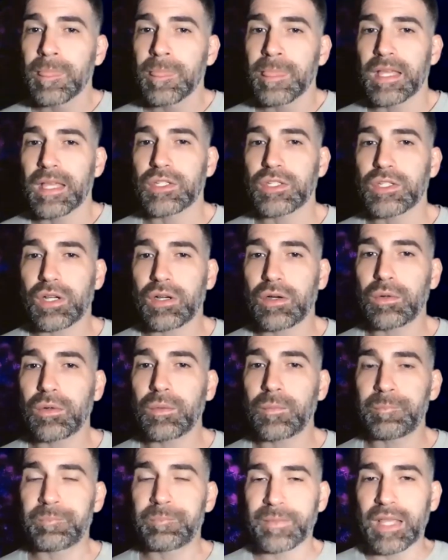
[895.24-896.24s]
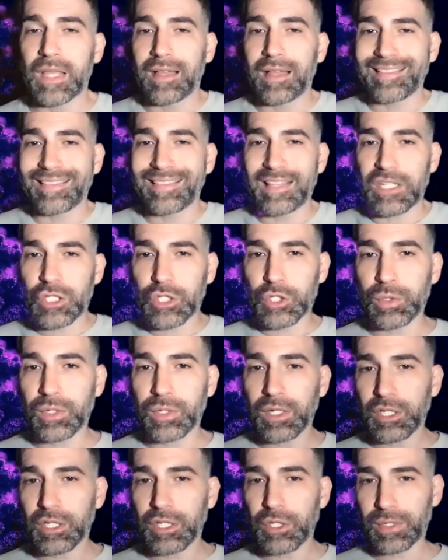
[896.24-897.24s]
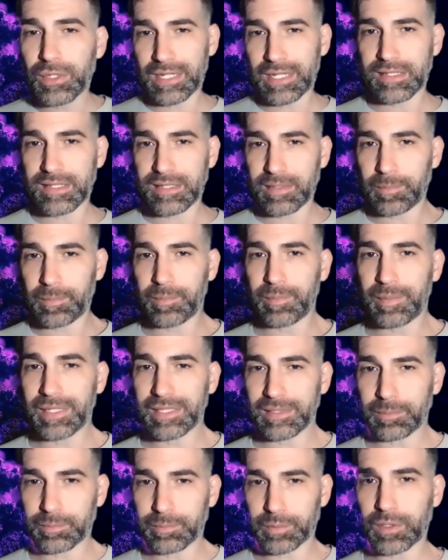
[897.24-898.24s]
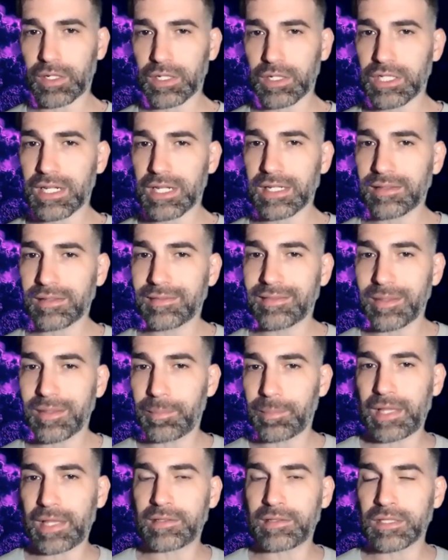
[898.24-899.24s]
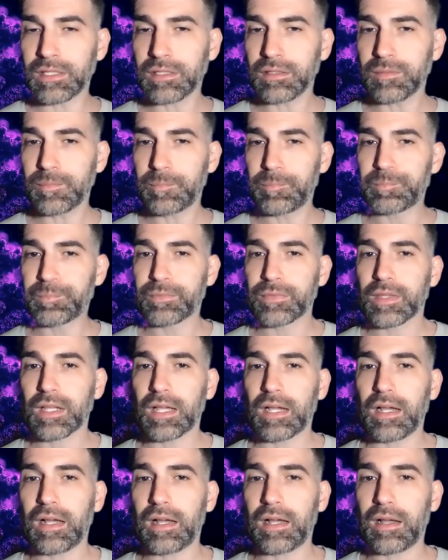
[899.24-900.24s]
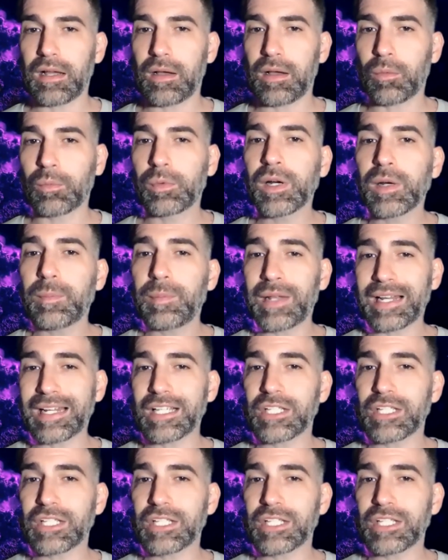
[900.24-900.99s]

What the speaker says: So the sooner you can submit a project, the better. We're planning